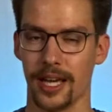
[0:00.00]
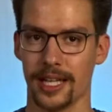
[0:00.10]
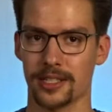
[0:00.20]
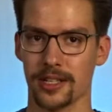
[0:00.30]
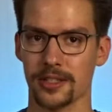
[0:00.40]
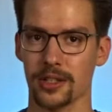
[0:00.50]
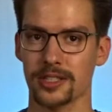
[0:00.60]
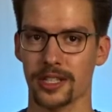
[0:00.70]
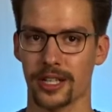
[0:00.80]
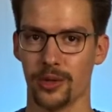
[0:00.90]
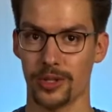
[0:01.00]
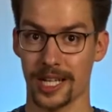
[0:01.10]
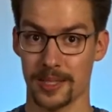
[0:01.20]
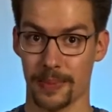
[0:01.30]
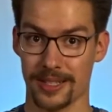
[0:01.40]
and does not include
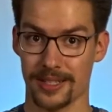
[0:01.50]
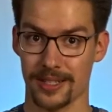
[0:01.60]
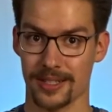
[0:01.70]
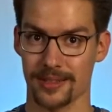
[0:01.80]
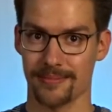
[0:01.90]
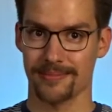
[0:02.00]
expenses.